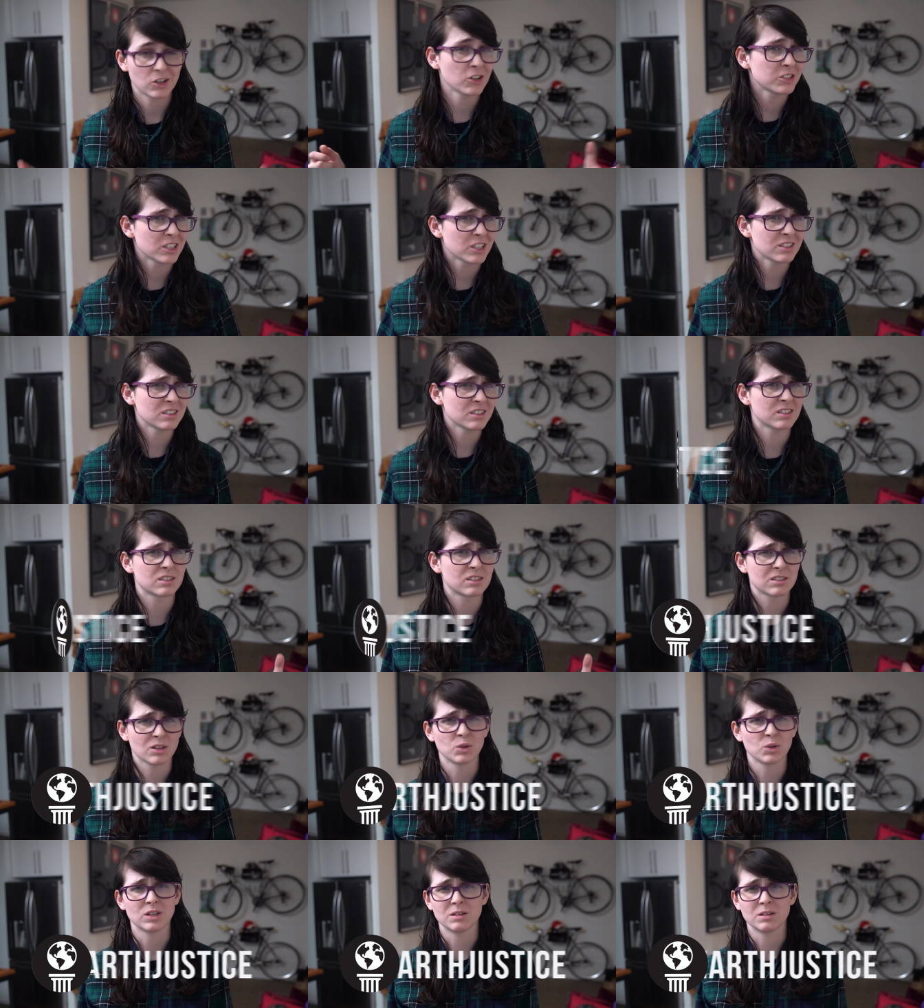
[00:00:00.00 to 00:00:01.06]
Earth Justice's
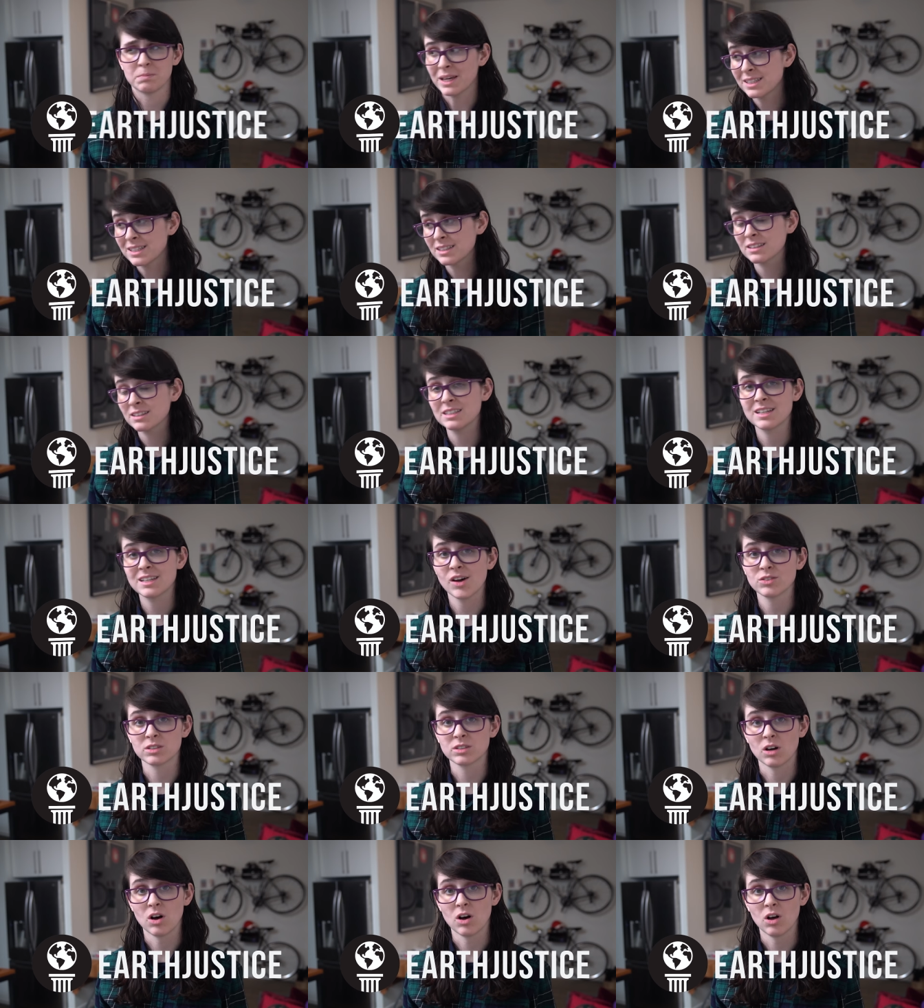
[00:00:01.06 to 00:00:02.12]
slogan basically
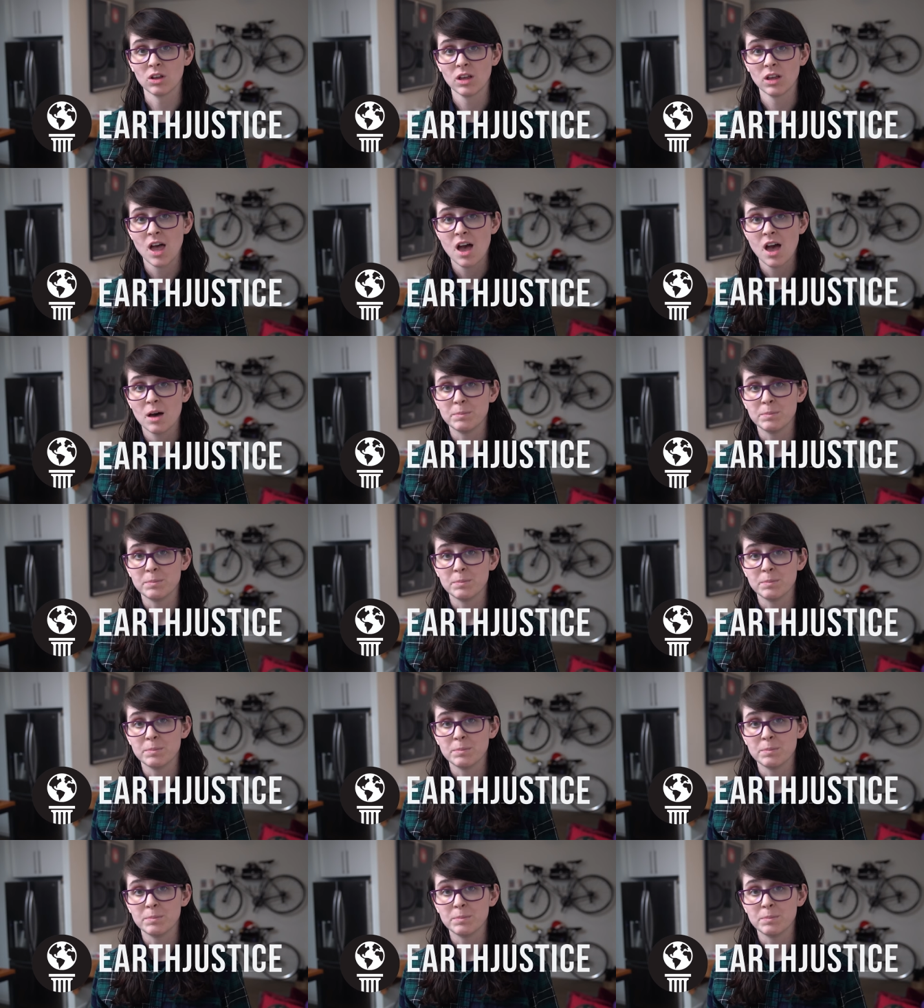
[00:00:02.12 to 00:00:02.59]
tells it all,